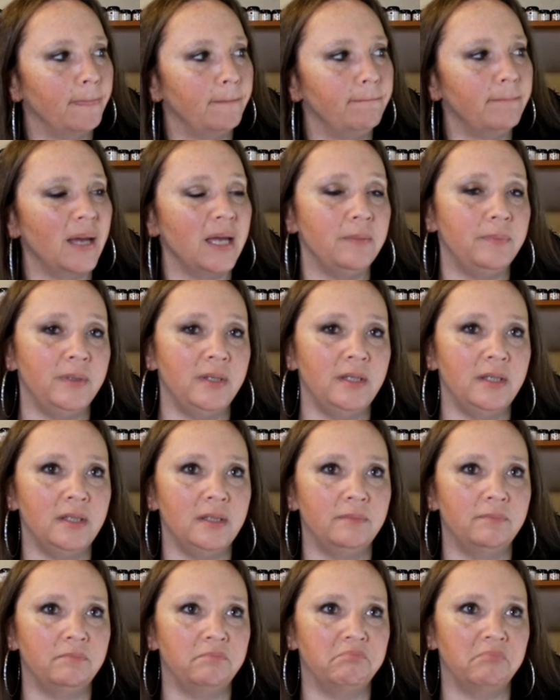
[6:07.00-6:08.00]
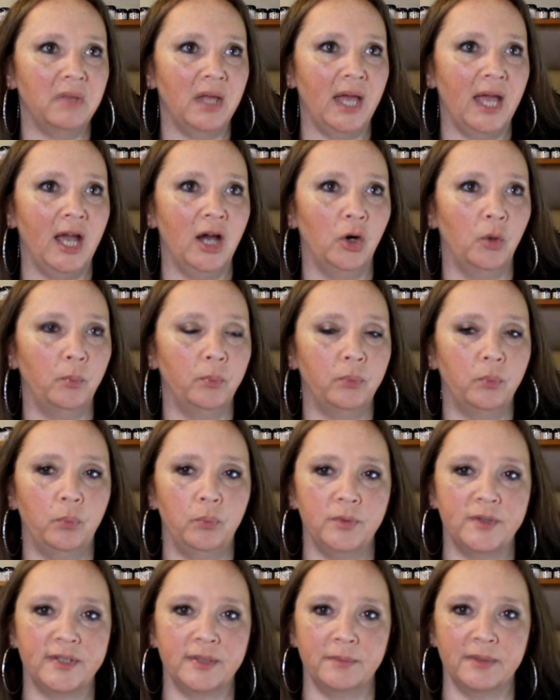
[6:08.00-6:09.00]
maybe help
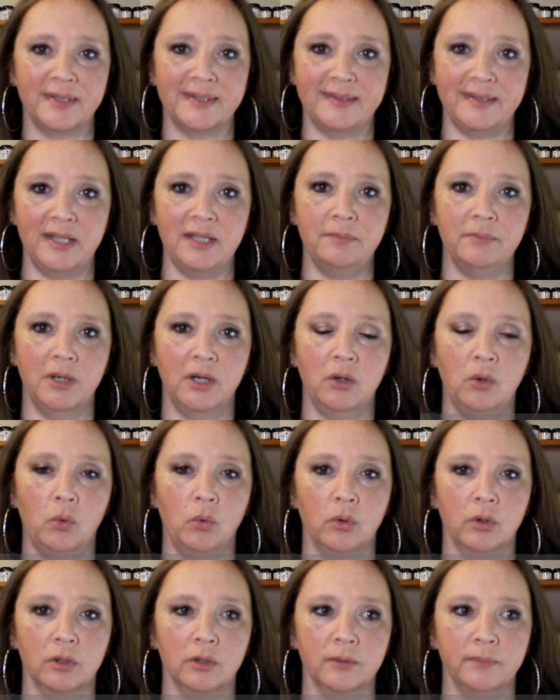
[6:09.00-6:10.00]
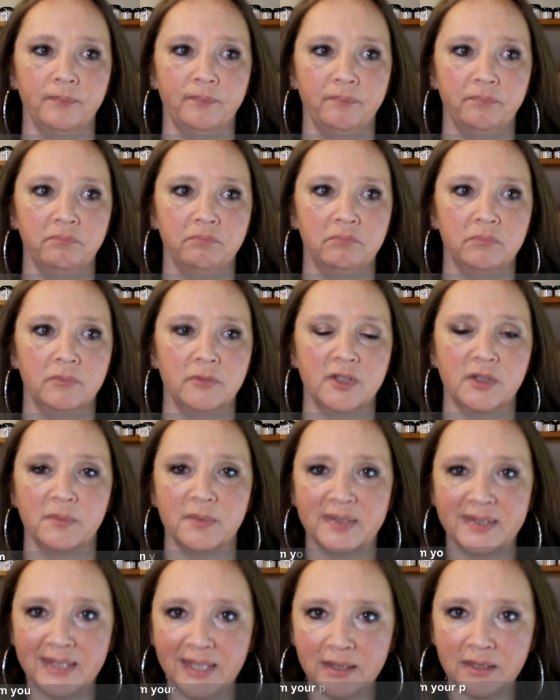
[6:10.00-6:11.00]
some eczema or some
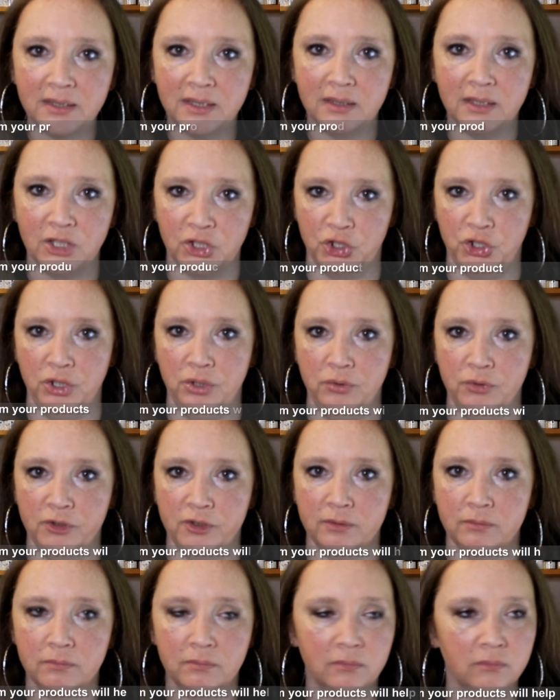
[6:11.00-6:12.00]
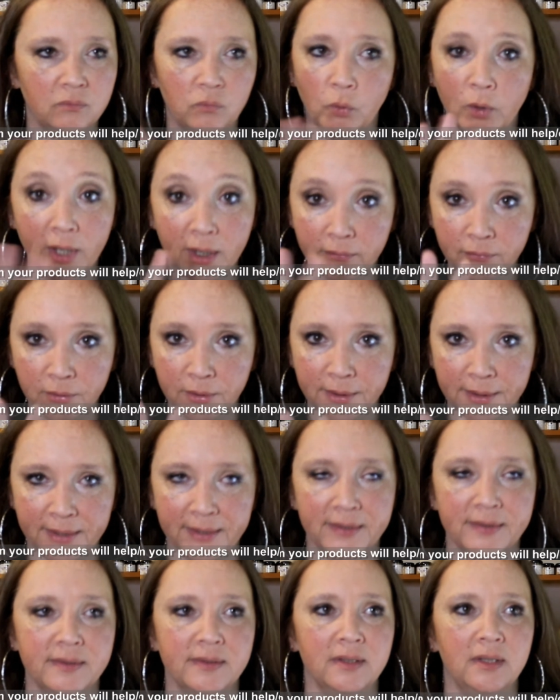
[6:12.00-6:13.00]
skin issues, whatever it
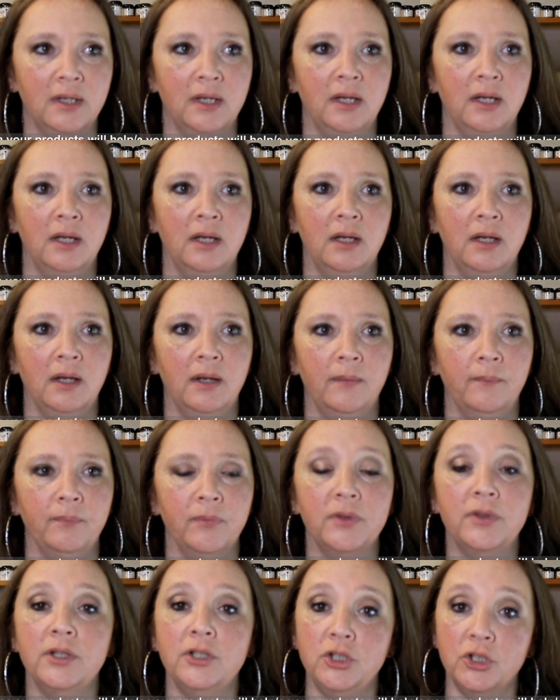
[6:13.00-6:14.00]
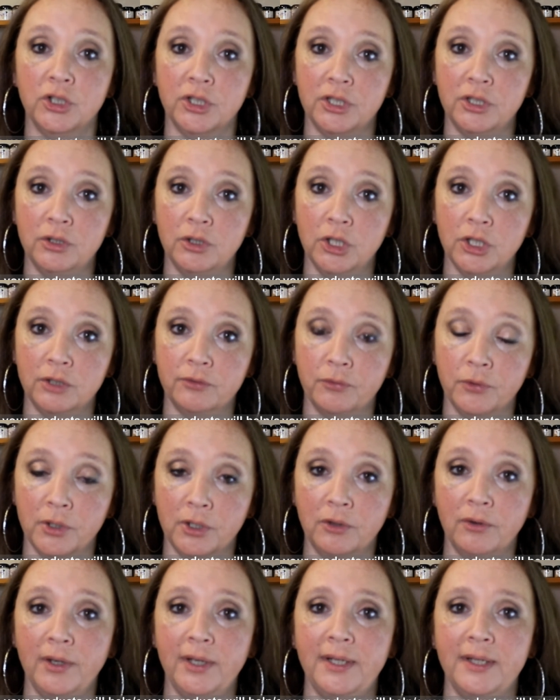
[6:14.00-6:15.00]
is? Then you're going to look for
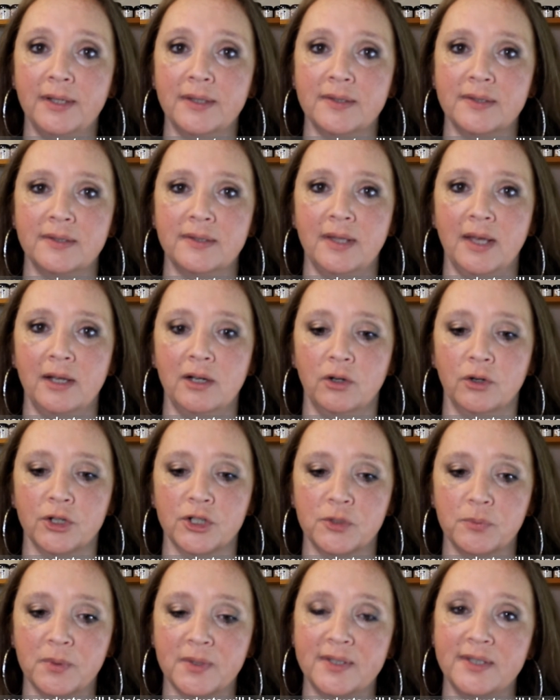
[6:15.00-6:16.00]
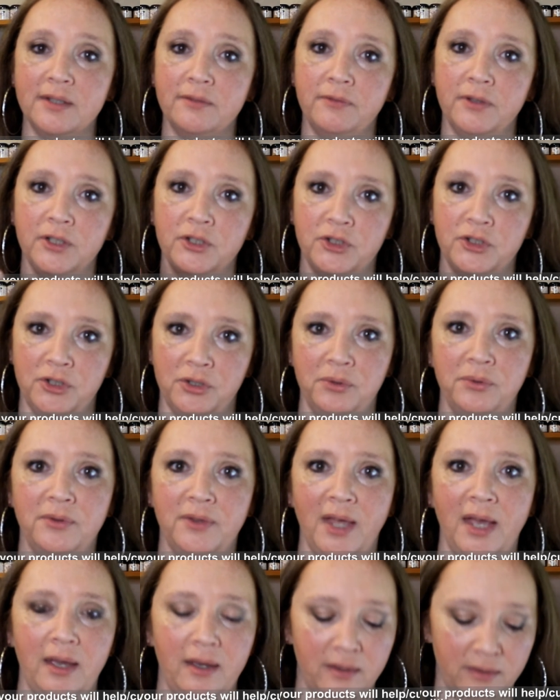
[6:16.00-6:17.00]
ingredients that are specific to
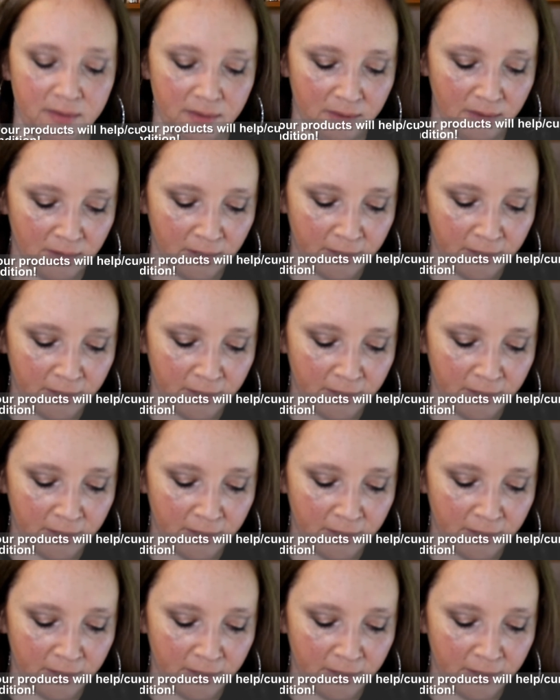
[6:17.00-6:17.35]
that.